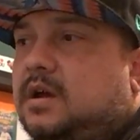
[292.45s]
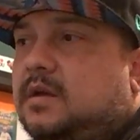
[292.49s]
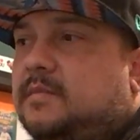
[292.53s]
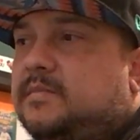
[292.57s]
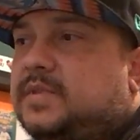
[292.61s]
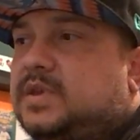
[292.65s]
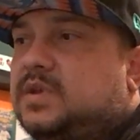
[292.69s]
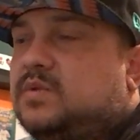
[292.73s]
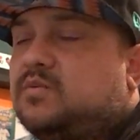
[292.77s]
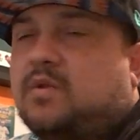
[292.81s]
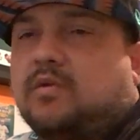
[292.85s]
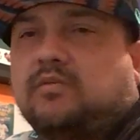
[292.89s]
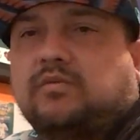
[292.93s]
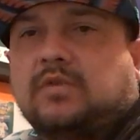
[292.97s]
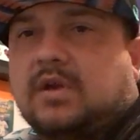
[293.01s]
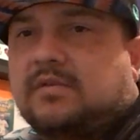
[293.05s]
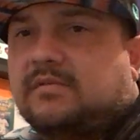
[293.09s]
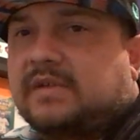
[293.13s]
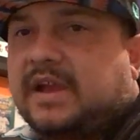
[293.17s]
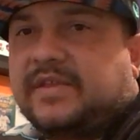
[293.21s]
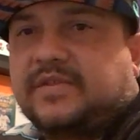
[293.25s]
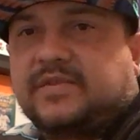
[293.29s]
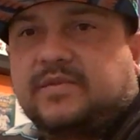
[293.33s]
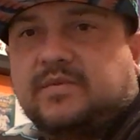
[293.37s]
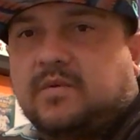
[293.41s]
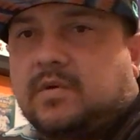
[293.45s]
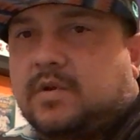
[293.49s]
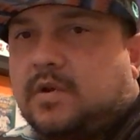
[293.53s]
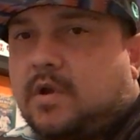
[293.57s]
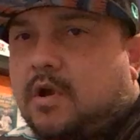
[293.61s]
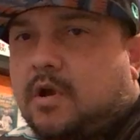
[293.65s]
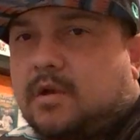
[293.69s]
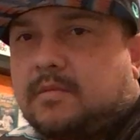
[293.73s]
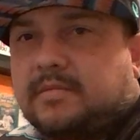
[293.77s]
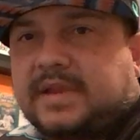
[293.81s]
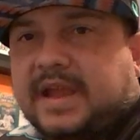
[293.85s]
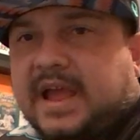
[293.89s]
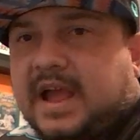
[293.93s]
He will run right through an
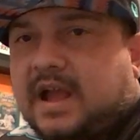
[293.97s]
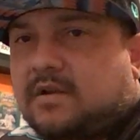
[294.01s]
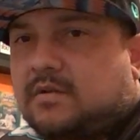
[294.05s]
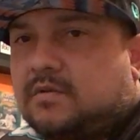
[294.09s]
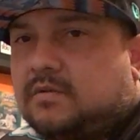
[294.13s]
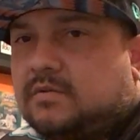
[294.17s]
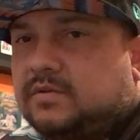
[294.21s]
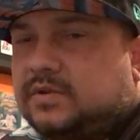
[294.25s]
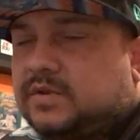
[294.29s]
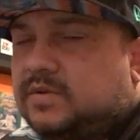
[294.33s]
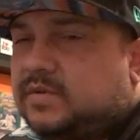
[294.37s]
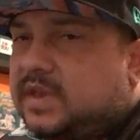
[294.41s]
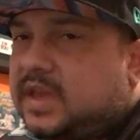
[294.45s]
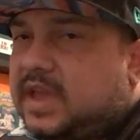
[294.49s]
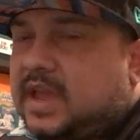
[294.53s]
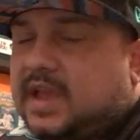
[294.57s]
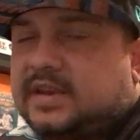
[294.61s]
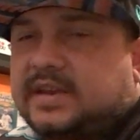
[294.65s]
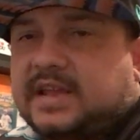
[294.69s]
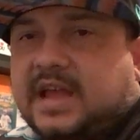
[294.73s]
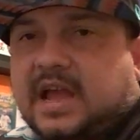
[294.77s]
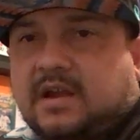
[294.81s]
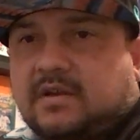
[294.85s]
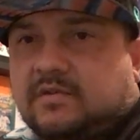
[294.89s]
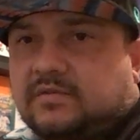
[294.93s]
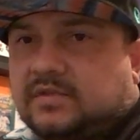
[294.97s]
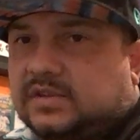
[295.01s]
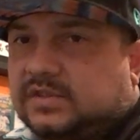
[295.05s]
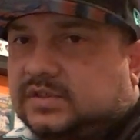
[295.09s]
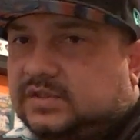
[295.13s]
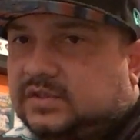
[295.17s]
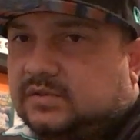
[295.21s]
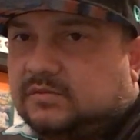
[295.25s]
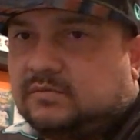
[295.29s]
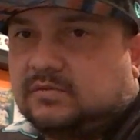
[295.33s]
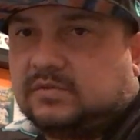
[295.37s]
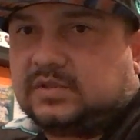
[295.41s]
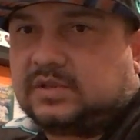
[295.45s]
arm tackle. You can't tackle this
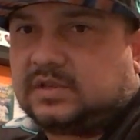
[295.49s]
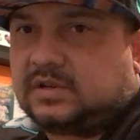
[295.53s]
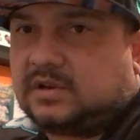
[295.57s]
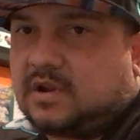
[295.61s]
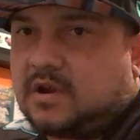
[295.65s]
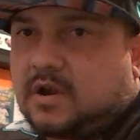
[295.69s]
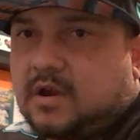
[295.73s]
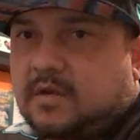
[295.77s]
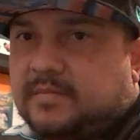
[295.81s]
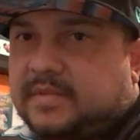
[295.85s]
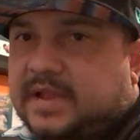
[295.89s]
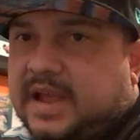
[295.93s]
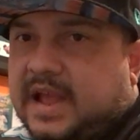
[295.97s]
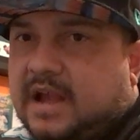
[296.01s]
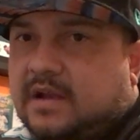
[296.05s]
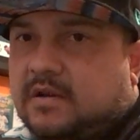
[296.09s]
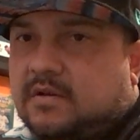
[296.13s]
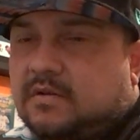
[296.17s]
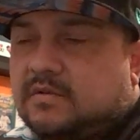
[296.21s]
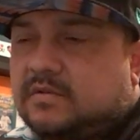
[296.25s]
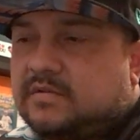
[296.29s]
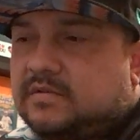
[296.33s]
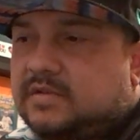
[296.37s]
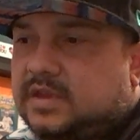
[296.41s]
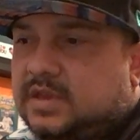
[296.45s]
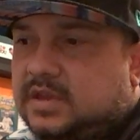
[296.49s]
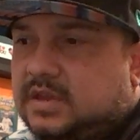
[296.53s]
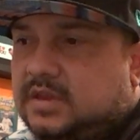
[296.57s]
dude with an arm tackle.